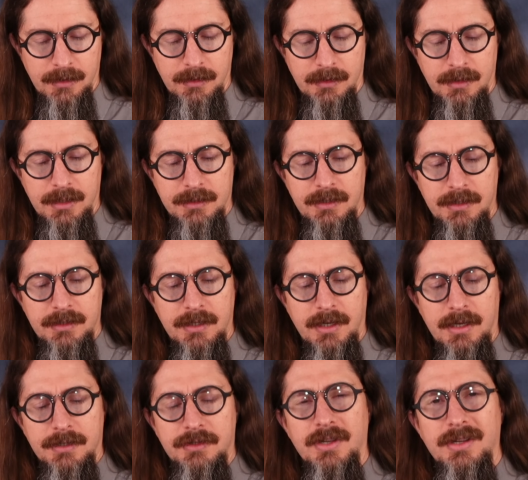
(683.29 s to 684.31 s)
this is
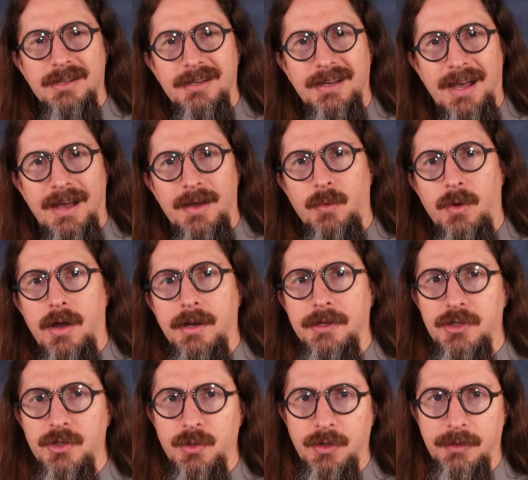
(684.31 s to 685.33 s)
us not
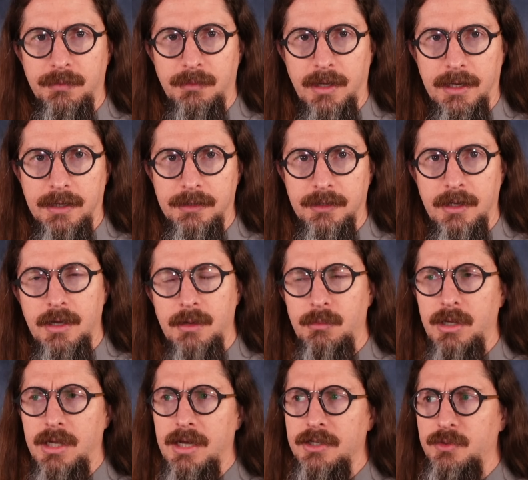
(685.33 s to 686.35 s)
wanting to admit it
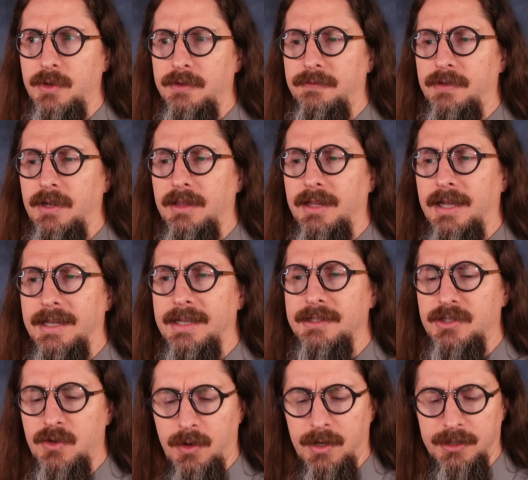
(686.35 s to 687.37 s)
because we feel like
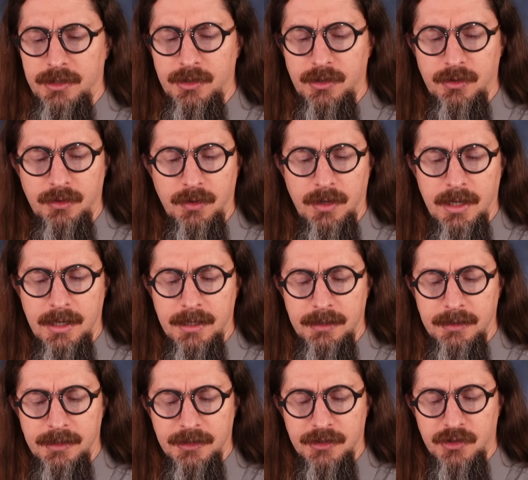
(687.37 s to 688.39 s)
it's going to
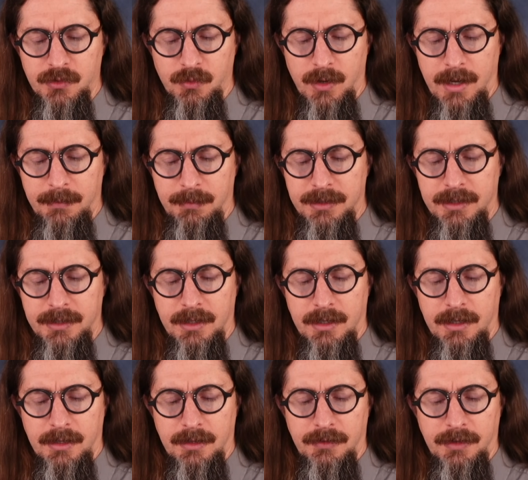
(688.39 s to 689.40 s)

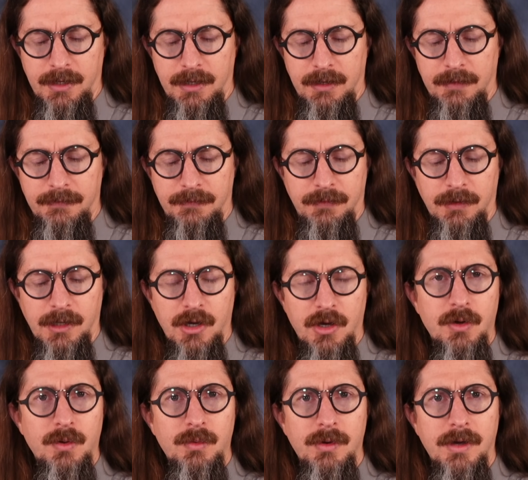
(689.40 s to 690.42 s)
disrupt the
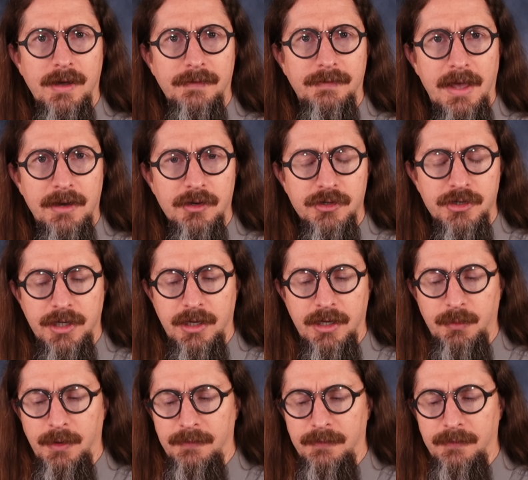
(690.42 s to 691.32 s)
flow of energy.